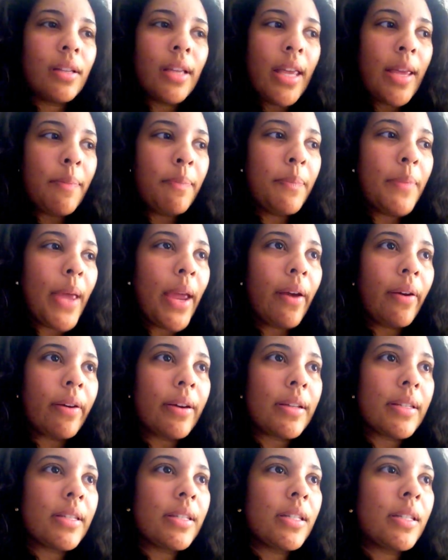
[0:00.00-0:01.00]

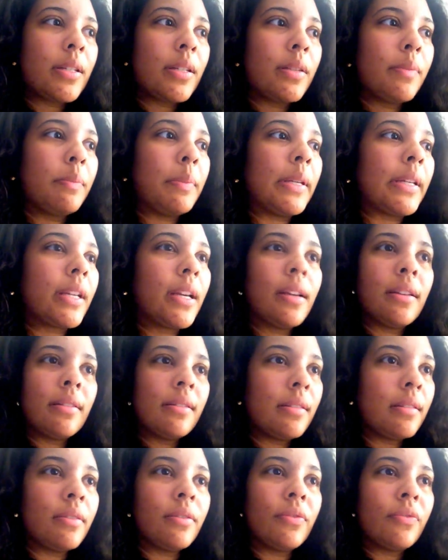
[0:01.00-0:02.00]
embarrassed
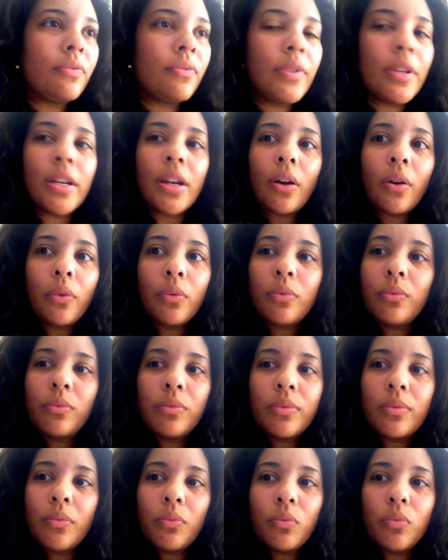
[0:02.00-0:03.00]
because of,
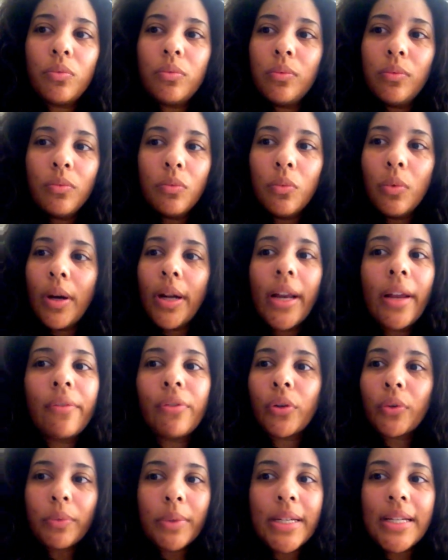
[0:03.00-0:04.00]

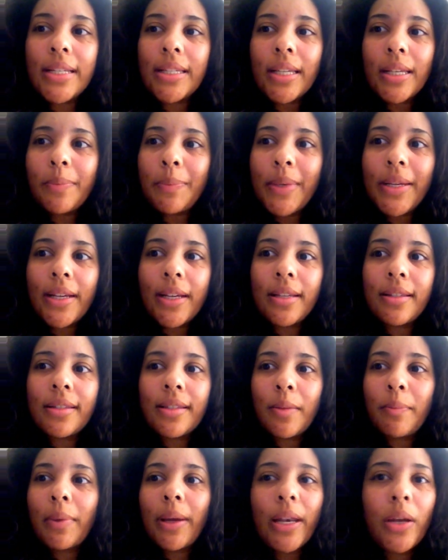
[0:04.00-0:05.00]
whatever reason, because
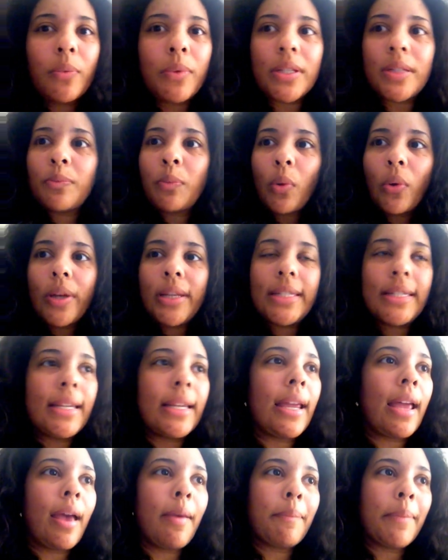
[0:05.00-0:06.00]
somebody was
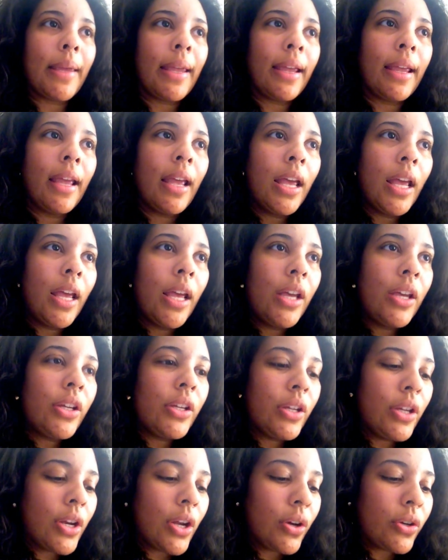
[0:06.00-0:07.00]
pointing at me?
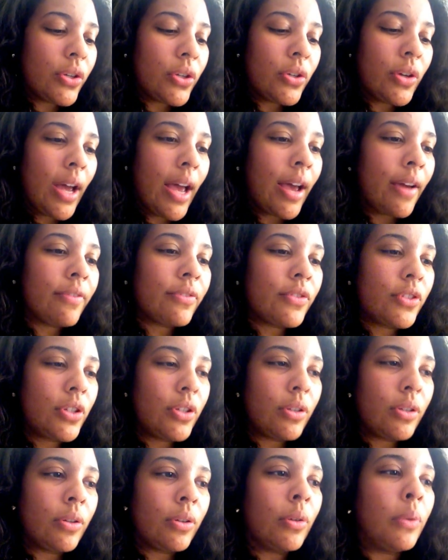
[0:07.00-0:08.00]
You have
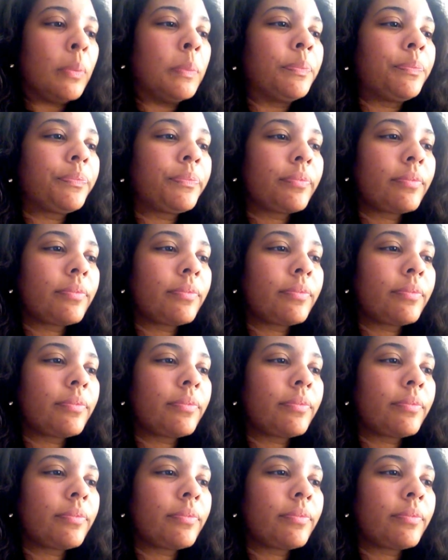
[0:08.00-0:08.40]
to